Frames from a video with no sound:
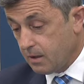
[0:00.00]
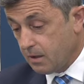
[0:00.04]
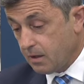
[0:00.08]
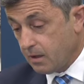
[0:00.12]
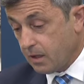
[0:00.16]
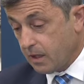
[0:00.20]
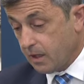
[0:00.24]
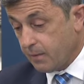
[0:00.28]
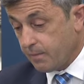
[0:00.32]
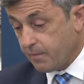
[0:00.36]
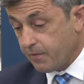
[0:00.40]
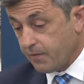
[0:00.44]

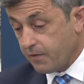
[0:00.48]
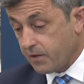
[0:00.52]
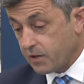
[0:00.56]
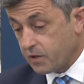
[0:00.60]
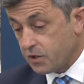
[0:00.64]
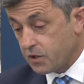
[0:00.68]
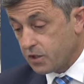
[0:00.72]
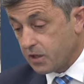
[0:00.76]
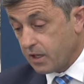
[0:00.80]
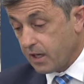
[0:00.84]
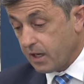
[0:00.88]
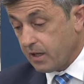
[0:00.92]

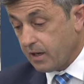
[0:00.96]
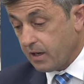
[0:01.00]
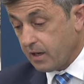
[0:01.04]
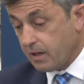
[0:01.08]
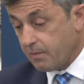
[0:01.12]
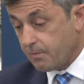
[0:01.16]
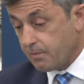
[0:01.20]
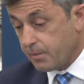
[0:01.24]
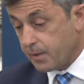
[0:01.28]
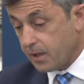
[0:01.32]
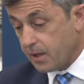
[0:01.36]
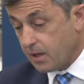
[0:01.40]
MFish and
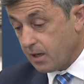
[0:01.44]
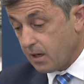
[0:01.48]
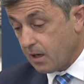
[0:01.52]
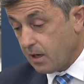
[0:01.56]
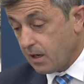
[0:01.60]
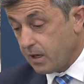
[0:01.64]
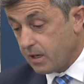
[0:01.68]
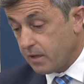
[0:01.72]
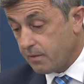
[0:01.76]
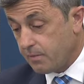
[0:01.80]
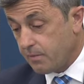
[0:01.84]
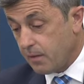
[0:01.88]

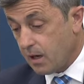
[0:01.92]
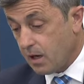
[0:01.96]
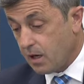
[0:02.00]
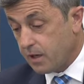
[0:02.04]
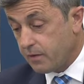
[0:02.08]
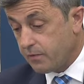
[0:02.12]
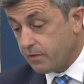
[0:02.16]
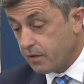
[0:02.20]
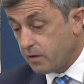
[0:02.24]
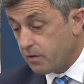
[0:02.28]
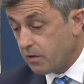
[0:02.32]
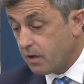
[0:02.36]
MPI, in
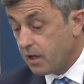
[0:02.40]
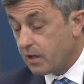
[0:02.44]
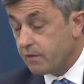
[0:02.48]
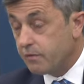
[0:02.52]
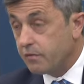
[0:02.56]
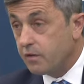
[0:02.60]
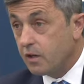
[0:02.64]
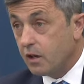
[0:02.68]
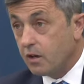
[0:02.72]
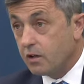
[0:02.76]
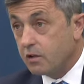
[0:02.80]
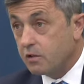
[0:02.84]
my view,
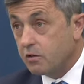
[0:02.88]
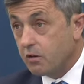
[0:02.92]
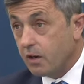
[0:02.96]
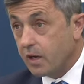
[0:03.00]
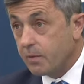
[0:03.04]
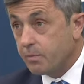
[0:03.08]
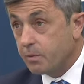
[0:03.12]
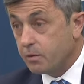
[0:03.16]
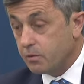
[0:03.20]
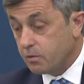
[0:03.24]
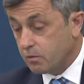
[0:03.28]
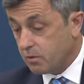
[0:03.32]
have not
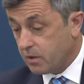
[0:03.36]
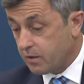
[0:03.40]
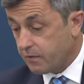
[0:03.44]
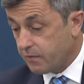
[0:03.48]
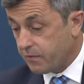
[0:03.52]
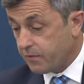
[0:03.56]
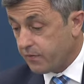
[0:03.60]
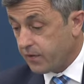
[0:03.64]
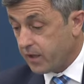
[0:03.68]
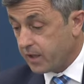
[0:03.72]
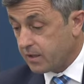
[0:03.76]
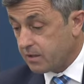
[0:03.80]
grappled
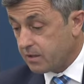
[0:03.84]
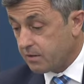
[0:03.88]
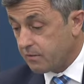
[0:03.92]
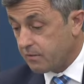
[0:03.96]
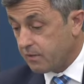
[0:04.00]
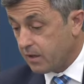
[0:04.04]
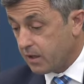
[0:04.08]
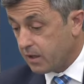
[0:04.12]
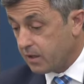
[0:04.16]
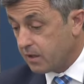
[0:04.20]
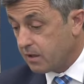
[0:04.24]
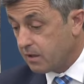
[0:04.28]

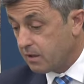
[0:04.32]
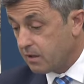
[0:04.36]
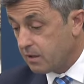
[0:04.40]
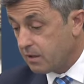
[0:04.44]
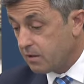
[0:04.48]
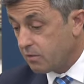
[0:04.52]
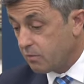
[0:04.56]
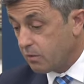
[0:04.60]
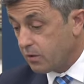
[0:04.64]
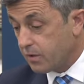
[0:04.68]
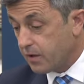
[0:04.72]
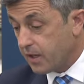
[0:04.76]
effectively
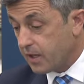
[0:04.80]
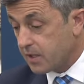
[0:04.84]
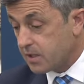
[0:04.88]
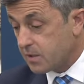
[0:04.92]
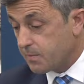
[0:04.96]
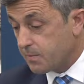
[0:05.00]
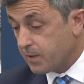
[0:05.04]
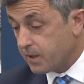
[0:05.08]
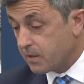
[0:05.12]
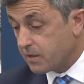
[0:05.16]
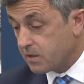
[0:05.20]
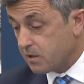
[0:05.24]
with
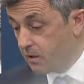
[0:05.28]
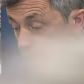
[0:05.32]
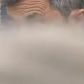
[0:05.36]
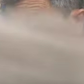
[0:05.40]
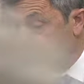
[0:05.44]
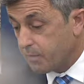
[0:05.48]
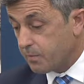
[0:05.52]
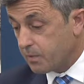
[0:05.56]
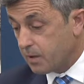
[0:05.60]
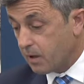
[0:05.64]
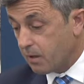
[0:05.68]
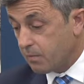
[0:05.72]
aspects of
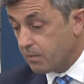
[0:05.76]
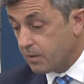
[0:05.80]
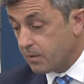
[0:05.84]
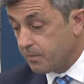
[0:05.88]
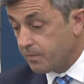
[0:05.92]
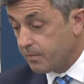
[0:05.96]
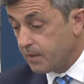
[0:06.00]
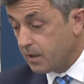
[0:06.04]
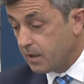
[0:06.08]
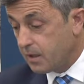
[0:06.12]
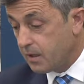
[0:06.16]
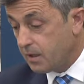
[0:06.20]
the
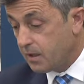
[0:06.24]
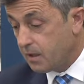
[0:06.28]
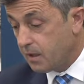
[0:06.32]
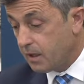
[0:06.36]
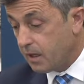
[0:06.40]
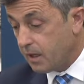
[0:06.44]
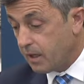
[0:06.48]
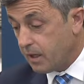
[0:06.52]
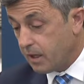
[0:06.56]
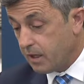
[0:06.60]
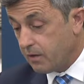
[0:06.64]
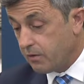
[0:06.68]
problem
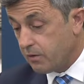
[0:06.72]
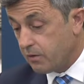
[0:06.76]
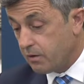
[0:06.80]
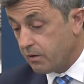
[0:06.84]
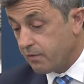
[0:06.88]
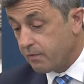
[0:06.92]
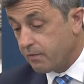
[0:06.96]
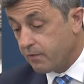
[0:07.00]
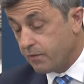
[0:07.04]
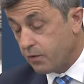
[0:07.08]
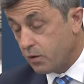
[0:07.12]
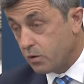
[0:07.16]
and either
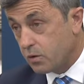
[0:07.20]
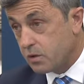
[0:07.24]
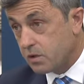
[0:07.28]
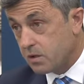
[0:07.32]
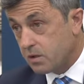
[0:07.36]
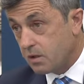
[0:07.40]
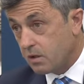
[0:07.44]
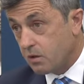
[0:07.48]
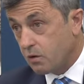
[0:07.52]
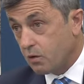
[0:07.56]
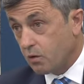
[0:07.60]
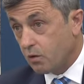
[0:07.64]

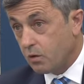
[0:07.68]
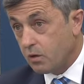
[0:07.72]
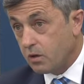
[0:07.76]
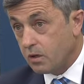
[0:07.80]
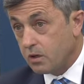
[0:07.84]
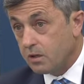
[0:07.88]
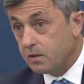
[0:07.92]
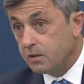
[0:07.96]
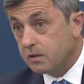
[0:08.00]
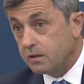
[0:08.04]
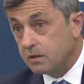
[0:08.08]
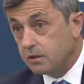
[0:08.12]
enforced the
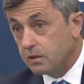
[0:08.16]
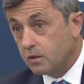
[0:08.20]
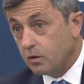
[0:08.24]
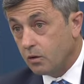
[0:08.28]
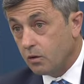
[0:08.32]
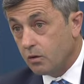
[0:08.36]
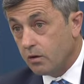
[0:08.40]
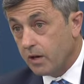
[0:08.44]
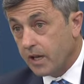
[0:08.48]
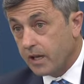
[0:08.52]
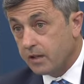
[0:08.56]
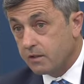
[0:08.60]
law
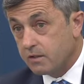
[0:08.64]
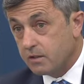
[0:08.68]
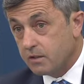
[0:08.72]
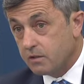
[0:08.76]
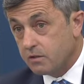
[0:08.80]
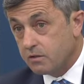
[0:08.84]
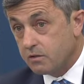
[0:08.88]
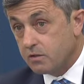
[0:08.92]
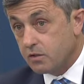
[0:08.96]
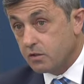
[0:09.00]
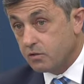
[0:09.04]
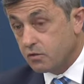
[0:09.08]
or
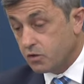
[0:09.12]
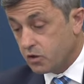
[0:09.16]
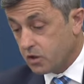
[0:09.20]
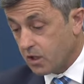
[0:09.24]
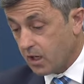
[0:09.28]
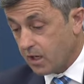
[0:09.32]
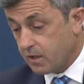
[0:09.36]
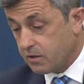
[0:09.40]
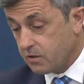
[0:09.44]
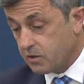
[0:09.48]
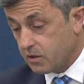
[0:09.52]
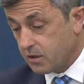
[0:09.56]
acted to
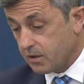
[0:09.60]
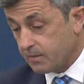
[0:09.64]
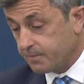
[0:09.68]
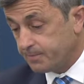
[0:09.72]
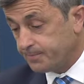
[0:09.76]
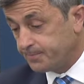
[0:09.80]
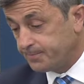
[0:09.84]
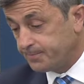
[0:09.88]
change it.